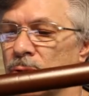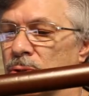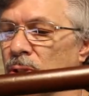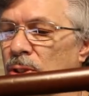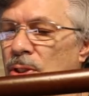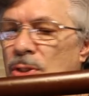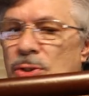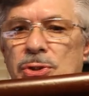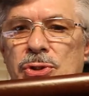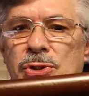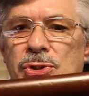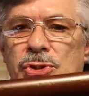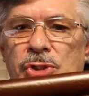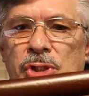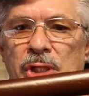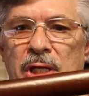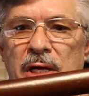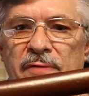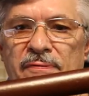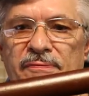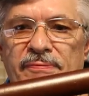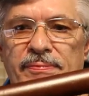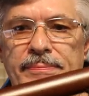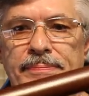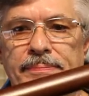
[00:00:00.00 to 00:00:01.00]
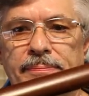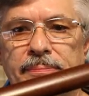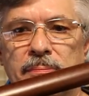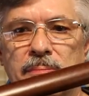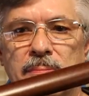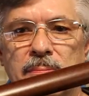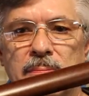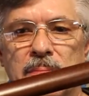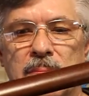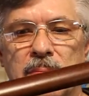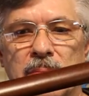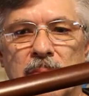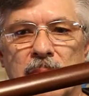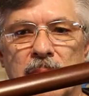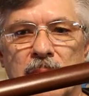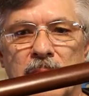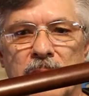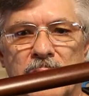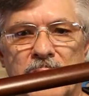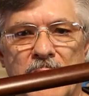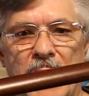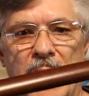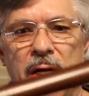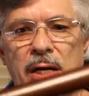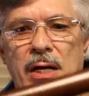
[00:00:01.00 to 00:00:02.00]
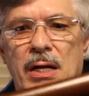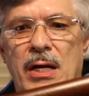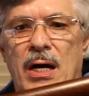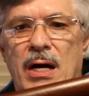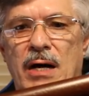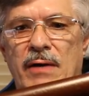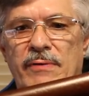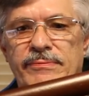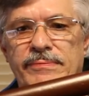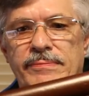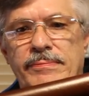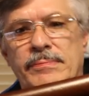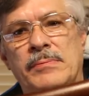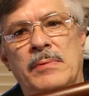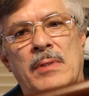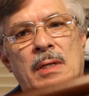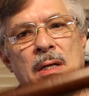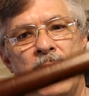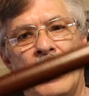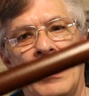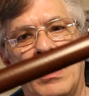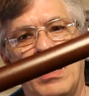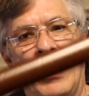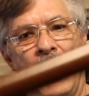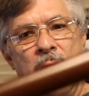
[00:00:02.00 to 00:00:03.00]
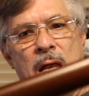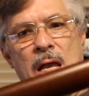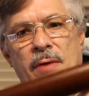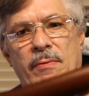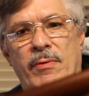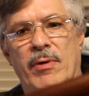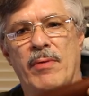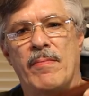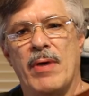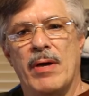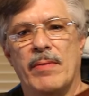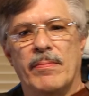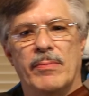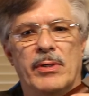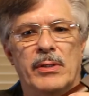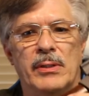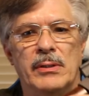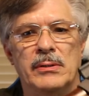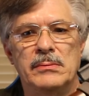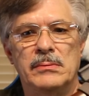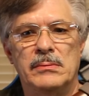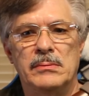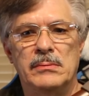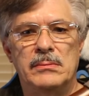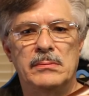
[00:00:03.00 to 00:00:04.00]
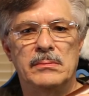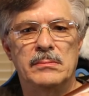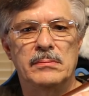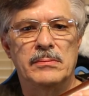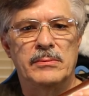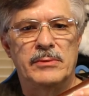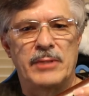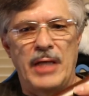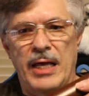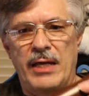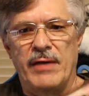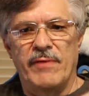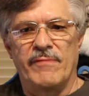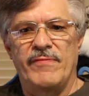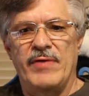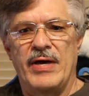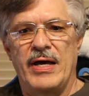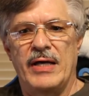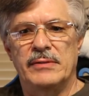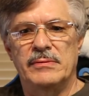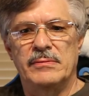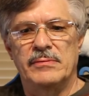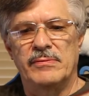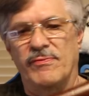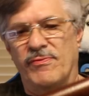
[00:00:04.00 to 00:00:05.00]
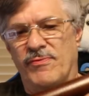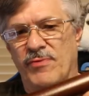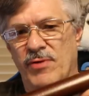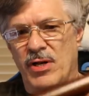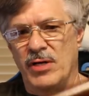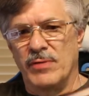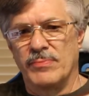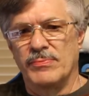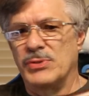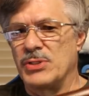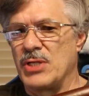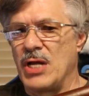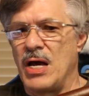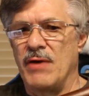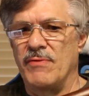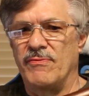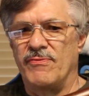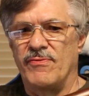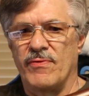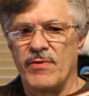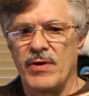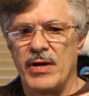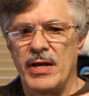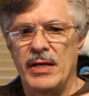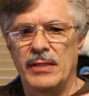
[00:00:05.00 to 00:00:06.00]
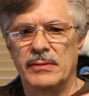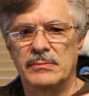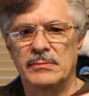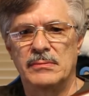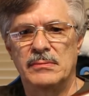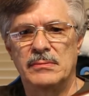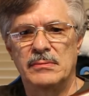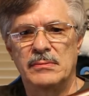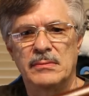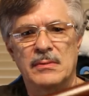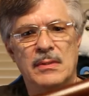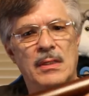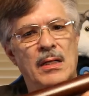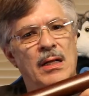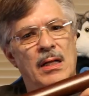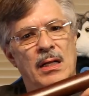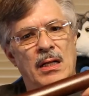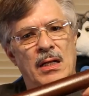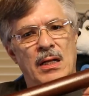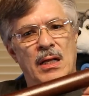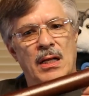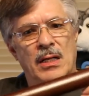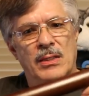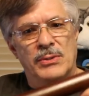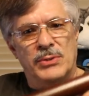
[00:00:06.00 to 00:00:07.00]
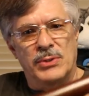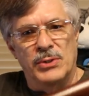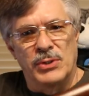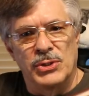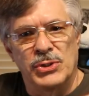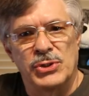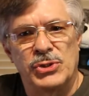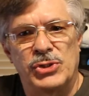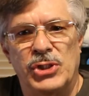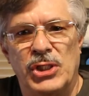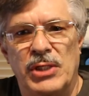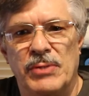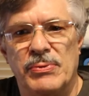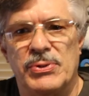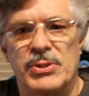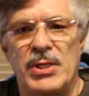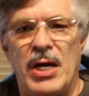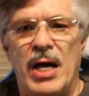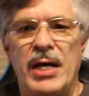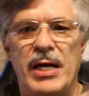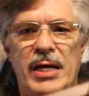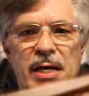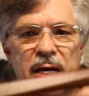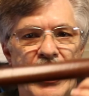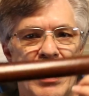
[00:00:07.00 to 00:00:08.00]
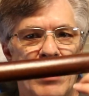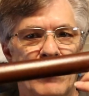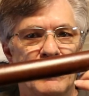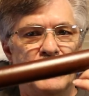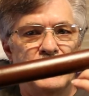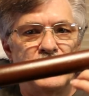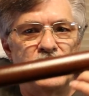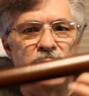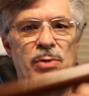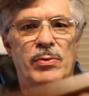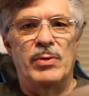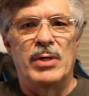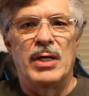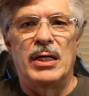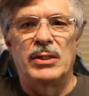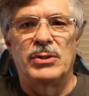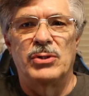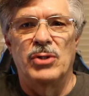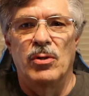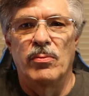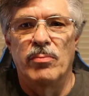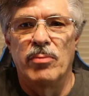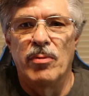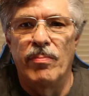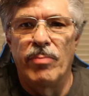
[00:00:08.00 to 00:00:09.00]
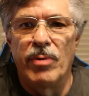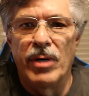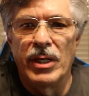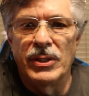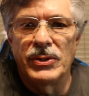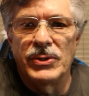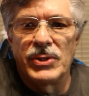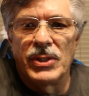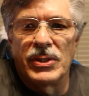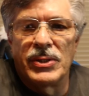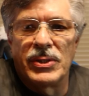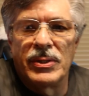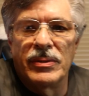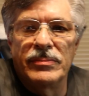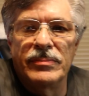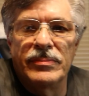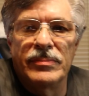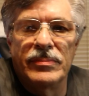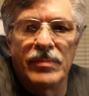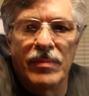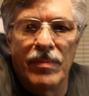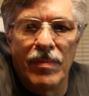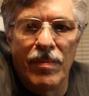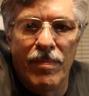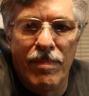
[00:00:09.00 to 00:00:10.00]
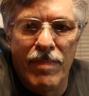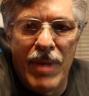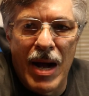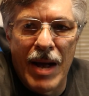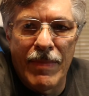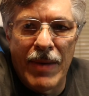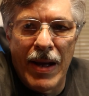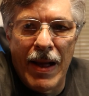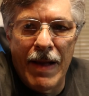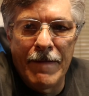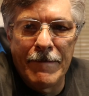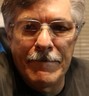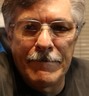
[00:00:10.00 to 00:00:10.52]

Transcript: so this is Chief signing off, and remember, think a bet, freedom's not free. So this Chief signing out. We'll see what October brings us. Bye-bye.